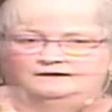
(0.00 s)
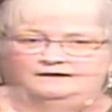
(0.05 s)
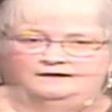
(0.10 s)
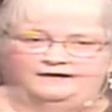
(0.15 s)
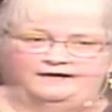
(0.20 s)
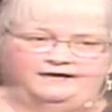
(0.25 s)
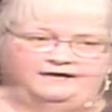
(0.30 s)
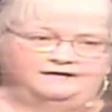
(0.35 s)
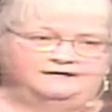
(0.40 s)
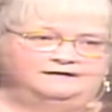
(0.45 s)

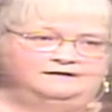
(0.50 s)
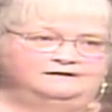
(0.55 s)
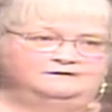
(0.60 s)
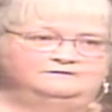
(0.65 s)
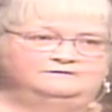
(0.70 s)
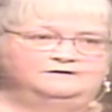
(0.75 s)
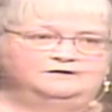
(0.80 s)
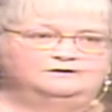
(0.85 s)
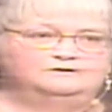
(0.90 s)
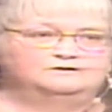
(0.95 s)
I had enough
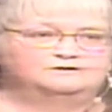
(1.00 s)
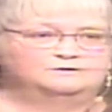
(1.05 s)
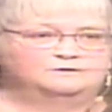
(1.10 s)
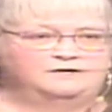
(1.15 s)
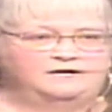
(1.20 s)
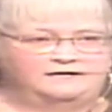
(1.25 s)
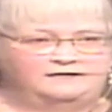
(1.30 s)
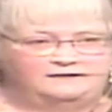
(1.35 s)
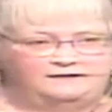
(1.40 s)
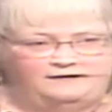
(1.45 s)
notes when
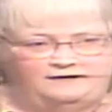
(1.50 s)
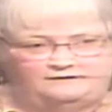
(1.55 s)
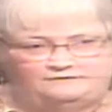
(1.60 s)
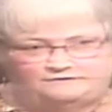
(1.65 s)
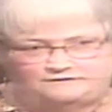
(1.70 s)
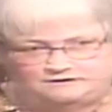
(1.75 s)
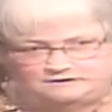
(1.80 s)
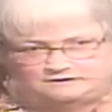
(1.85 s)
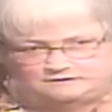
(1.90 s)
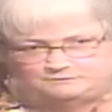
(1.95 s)
I
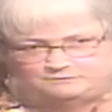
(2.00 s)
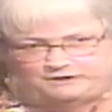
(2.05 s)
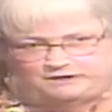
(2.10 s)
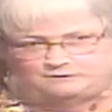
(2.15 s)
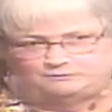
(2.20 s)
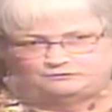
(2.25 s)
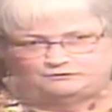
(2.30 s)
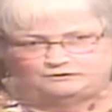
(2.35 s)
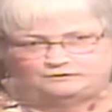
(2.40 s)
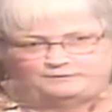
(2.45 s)
left to
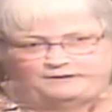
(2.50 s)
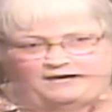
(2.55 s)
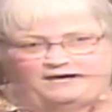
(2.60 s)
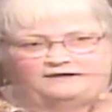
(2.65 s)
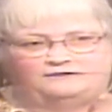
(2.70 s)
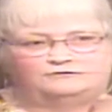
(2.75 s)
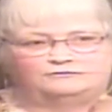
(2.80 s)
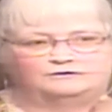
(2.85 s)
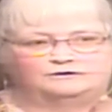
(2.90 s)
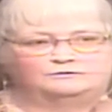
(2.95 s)
paper a
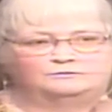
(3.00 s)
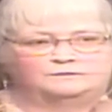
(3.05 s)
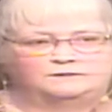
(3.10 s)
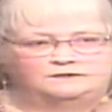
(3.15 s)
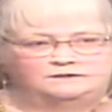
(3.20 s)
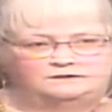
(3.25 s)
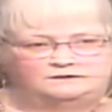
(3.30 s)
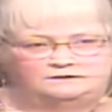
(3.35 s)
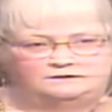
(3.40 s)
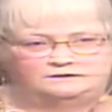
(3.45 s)
bathroom,
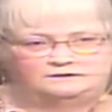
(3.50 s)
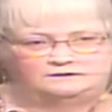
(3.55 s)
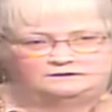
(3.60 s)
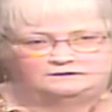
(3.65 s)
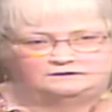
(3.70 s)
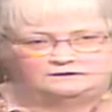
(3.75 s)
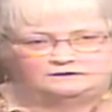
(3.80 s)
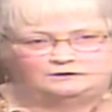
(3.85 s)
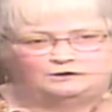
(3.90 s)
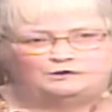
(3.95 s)

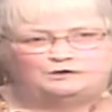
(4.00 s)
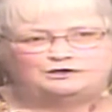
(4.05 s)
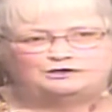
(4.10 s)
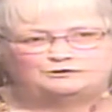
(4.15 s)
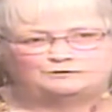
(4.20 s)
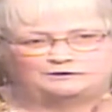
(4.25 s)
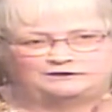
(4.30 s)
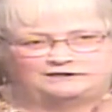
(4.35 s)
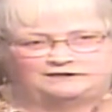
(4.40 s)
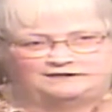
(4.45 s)
a large
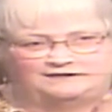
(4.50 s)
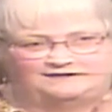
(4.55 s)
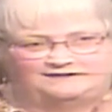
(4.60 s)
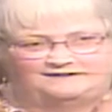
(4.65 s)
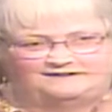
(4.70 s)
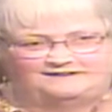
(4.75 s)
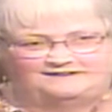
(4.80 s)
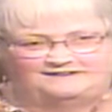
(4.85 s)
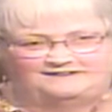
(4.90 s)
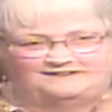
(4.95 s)
one.
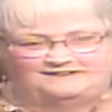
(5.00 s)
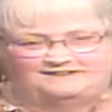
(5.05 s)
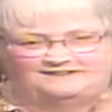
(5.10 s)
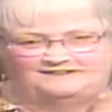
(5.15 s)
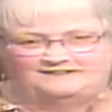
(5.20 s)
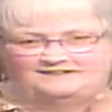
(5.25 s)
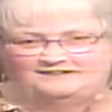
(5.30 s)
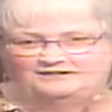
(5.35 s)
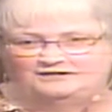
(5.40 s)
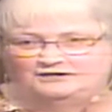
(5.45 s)

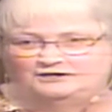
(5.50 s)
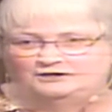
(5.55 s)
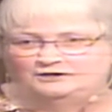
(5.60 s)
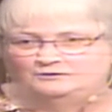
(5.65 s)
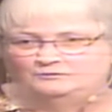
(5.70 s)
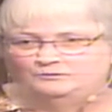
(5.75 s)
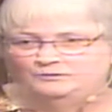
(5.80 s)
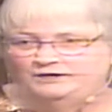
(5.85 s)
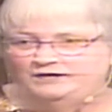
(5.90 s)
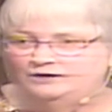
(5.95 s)

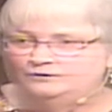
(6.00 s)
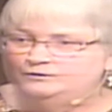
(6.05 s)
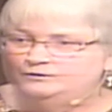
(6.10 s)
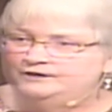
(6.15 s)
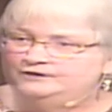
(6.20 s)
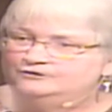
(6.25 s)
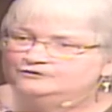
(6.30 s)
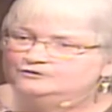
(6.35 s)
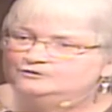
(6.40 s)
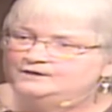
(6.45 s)
But I went through